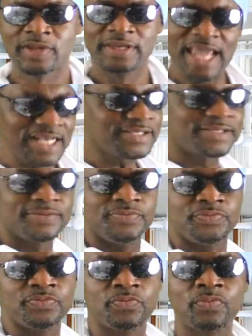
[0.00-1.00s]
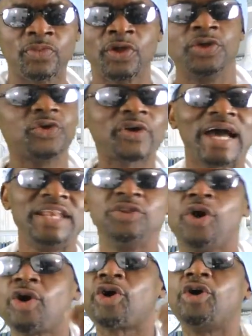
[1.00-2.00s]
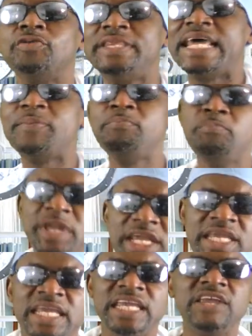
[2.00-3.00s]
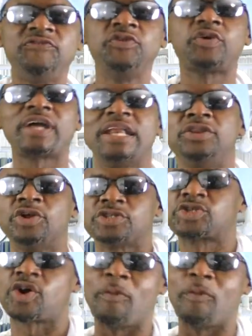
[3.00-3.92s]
Yes. You cannot condemn me if you cannot